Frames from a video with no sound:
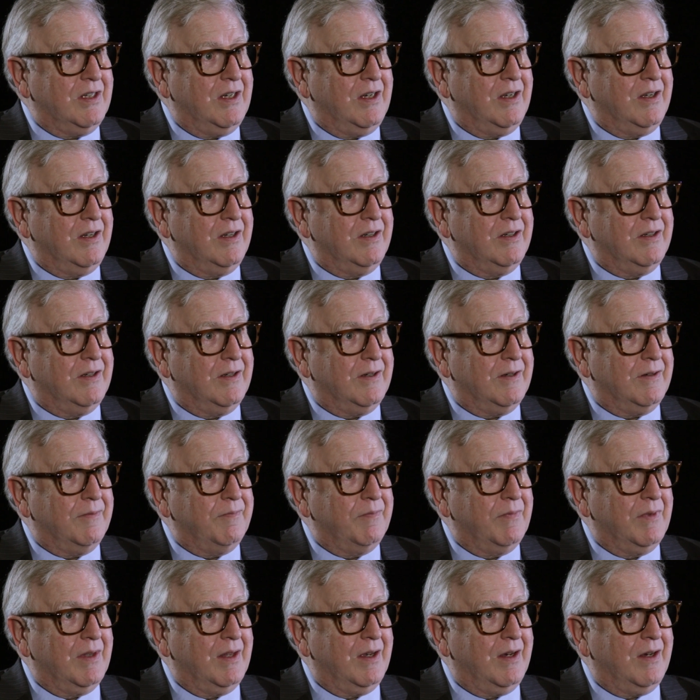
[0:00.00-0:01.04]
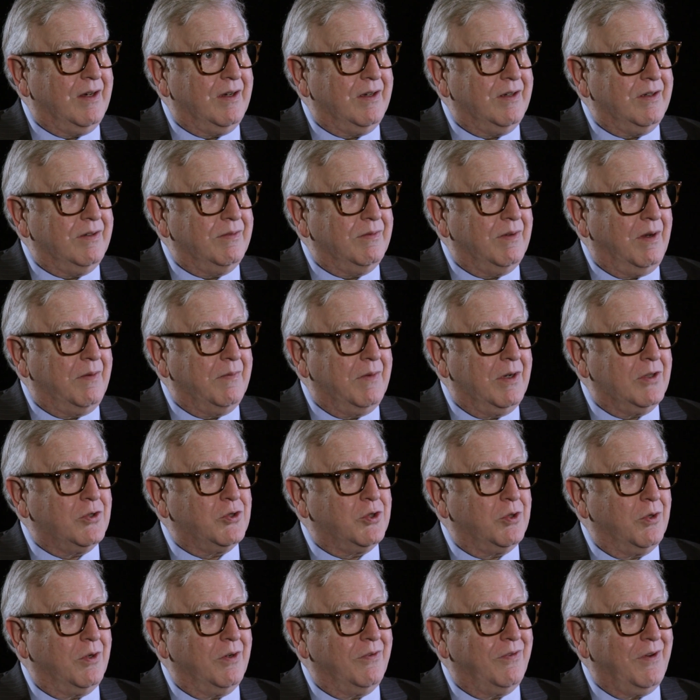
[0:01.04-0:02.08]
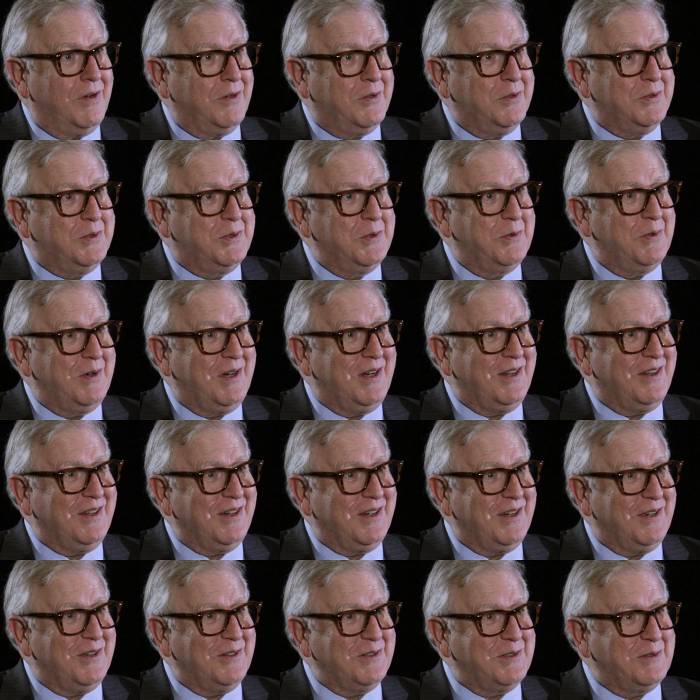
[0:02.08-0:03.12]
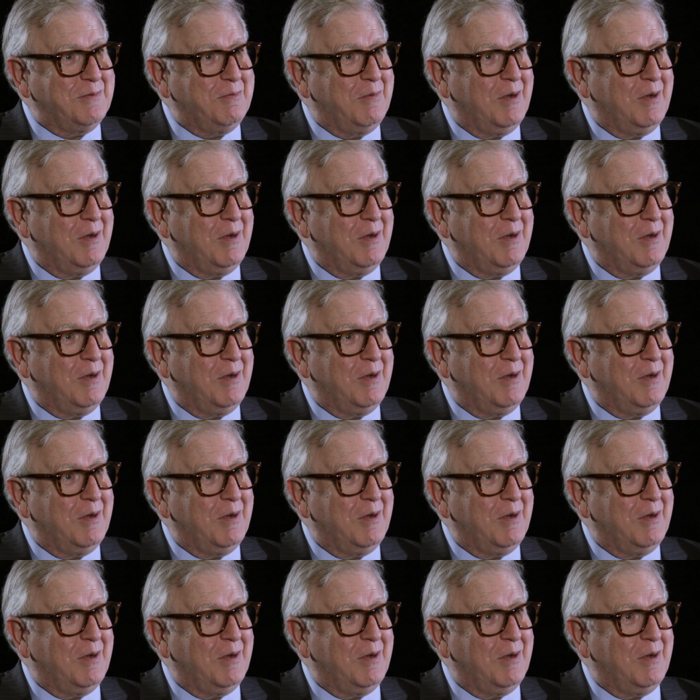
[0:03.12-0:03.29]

And I'm not sure if I could do anything else,